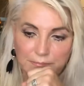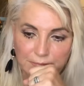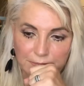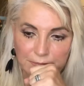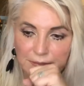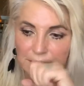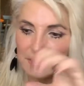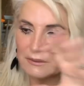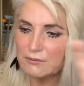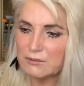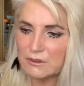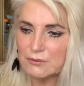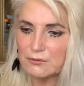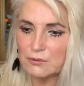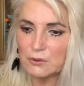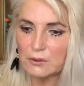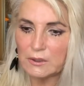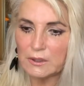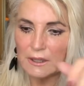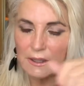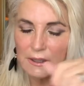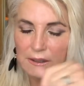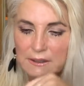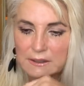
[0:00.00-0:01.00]
even if you
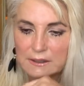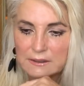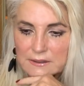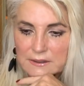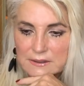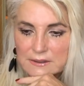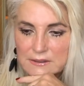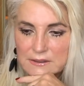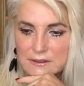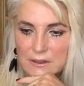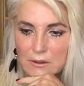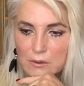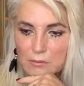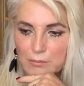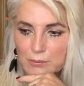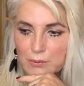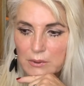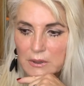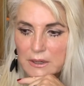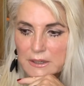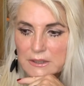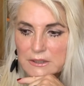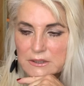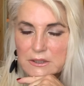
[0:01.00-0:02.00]
can't get the sale
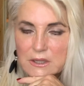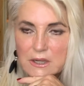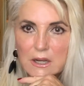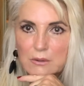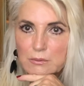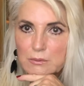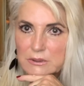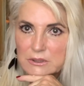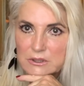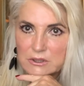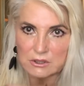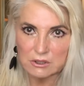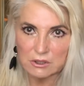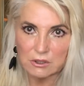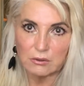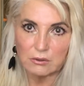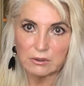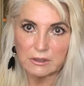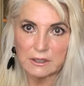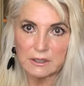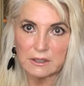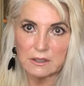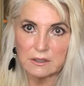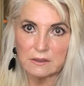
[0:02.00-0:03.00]
price, I would still
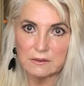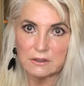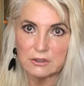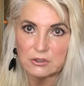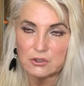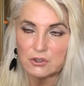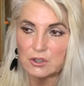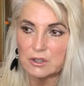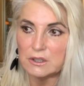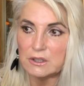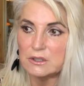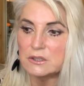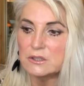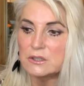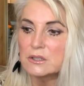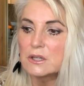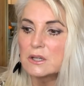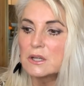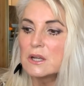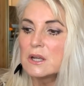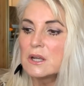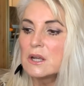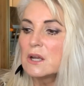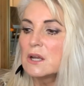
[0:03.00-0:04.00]
get the jeans.
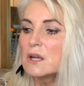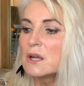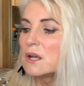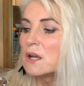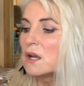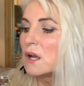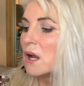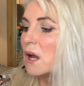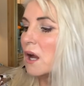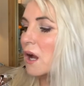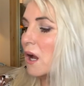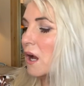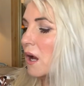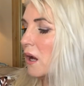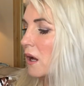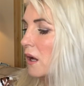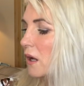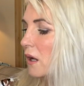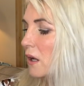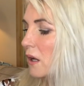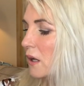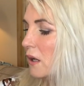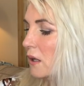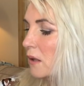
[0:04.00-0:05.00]

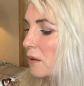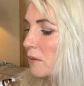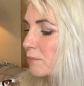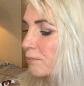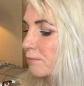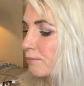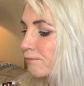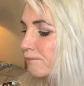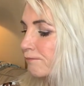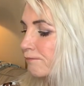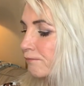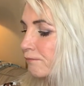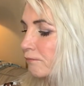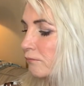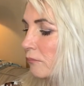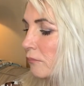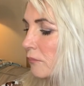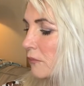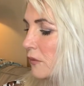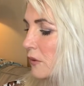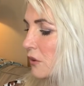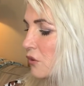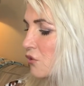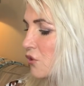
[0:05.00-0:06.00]
Um,
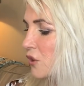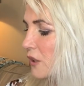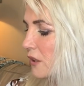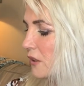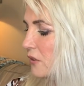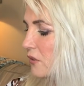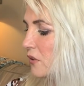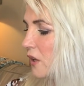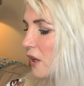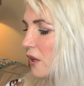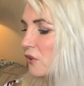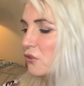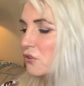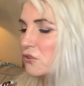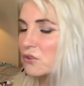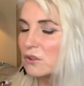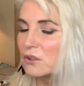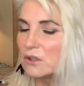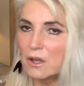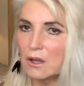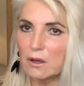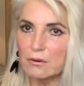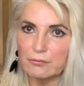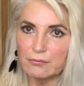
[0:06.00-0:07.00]
the jeans I used to
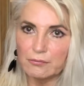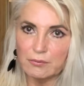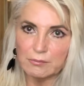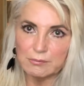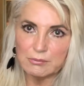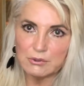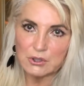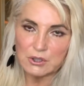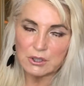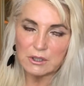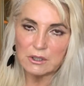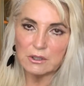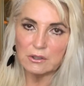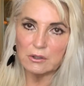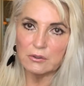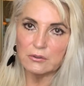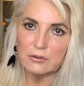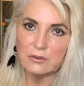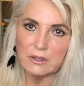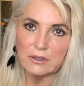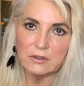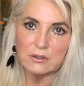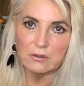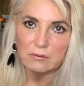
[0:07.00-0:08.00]
love from
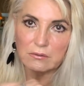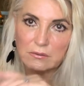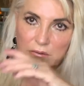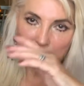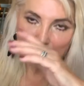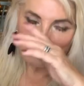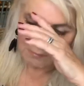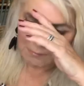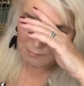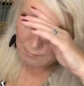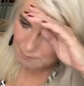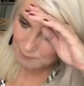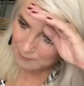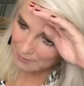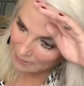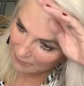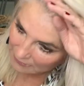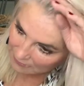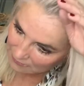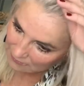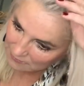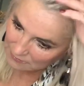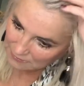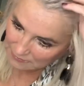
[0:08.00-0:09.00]
Chico's, they don't
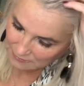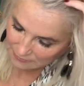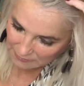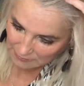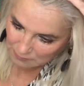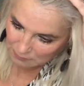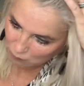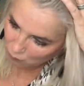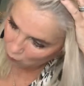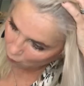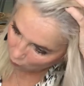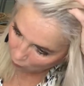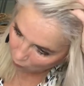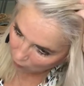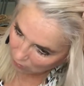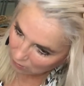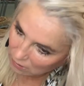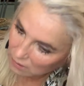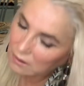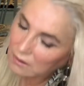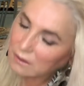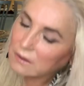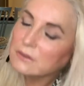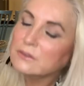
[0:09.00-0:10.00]
make it
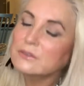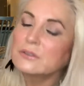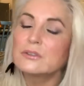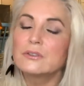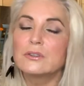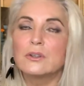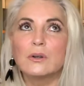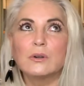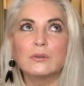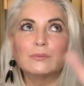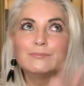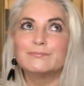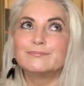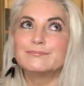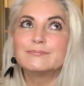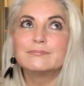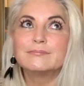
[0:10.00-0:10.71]
anymore. So,